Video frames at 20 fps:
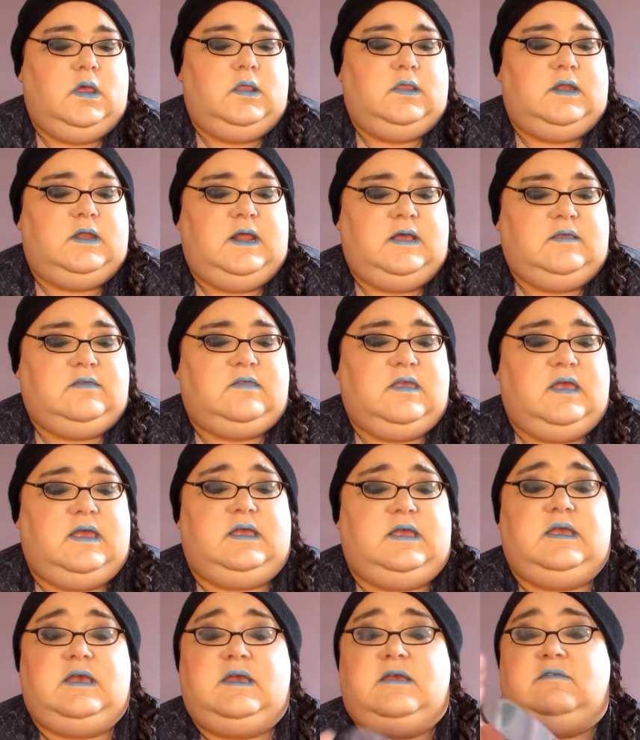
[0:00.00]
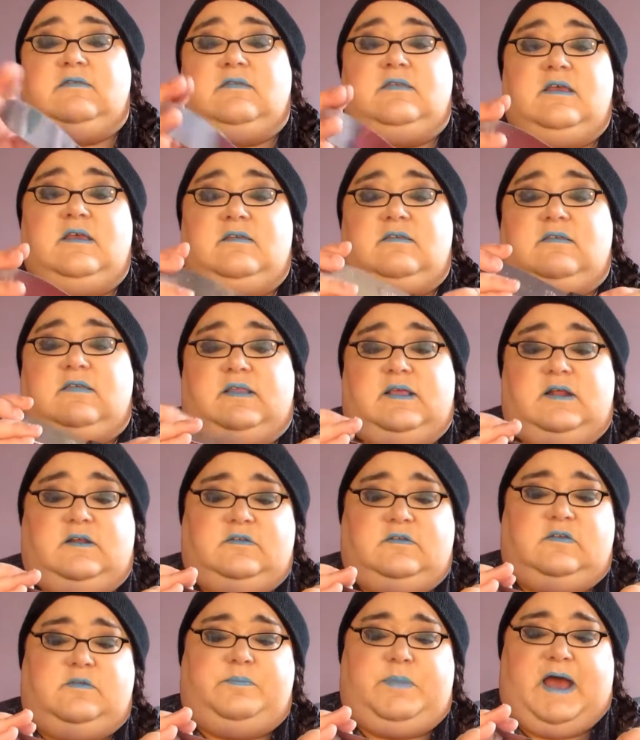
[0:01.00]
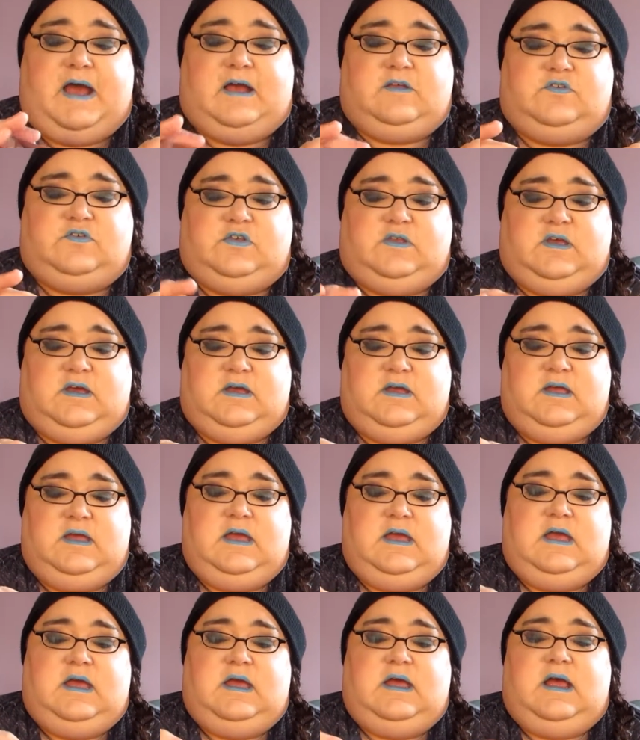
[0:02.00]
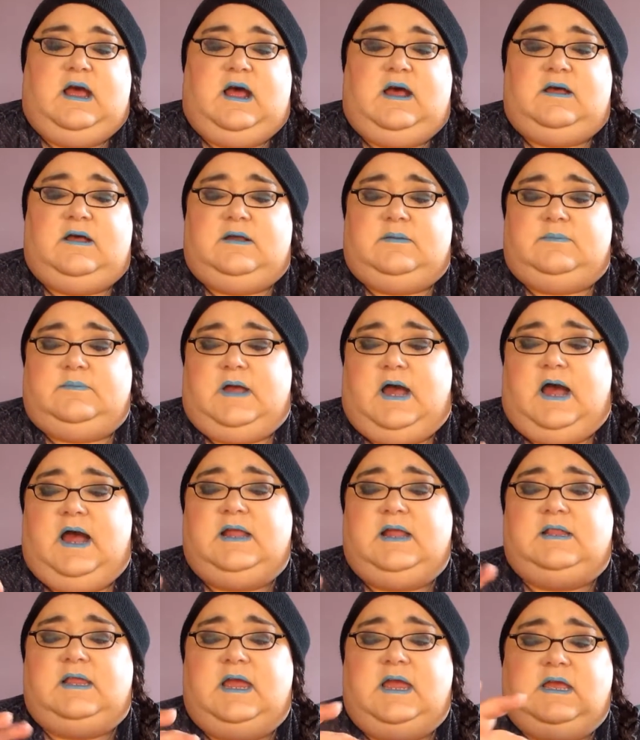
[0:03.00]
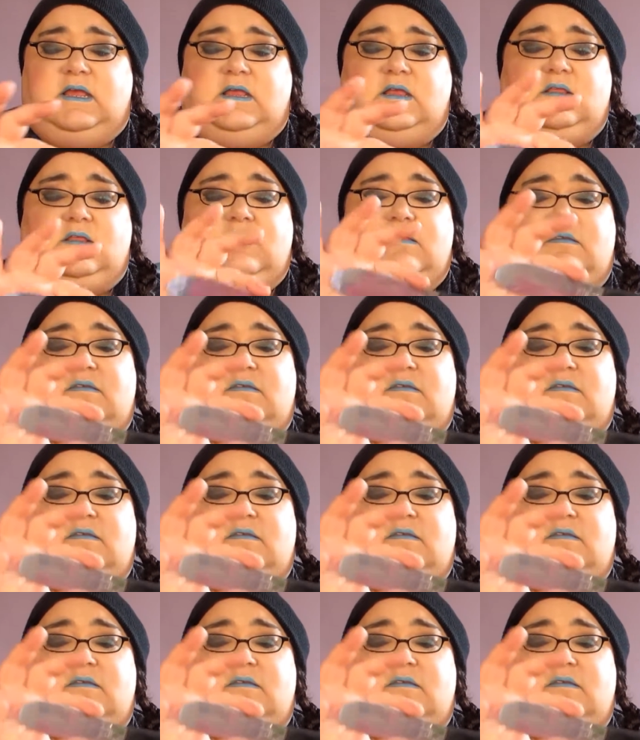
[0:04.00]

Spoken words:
The next thing is this little spatula. I like the